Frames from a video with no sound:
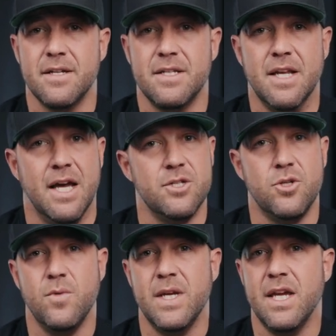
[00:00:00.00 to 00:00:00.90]
not
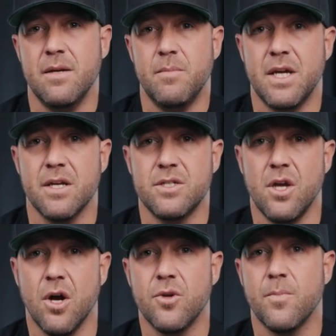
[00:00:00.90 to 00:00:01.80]
doing it because the
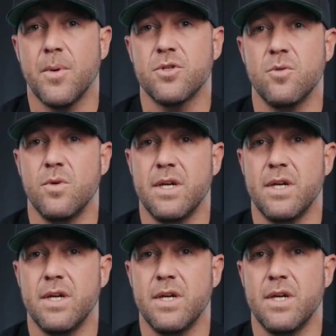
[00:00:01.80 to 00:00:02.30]
other person will